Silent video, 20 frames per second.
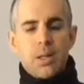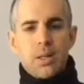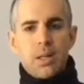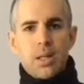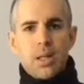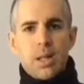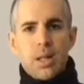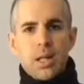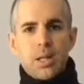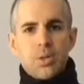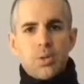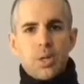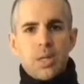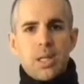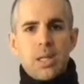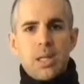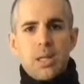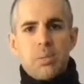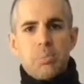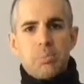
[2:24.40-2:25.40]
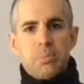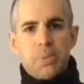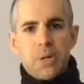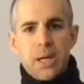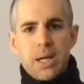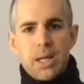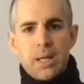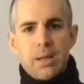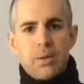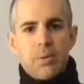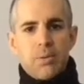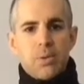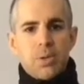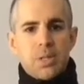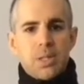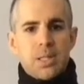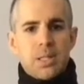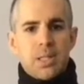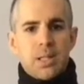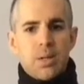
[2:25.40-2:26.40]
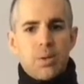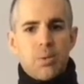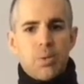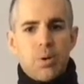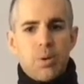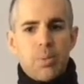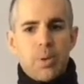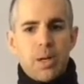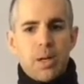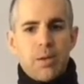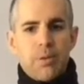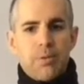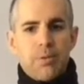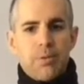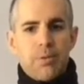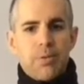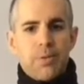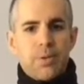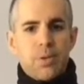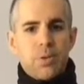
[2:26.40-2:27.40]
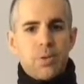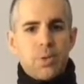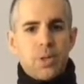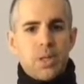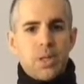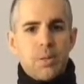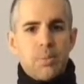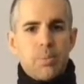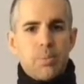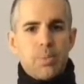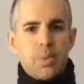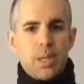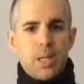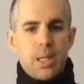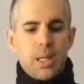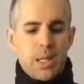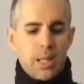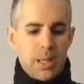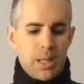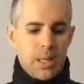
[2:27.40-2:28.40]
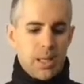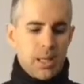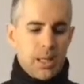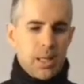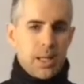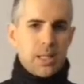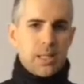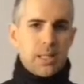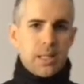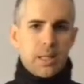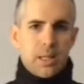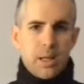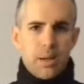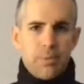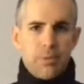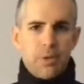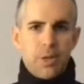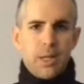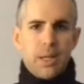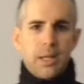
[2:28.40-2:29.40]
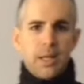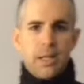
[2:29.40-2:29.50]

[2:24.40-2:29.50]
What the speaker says: the electric heat, but was still warm enough to keep me nice and comfy.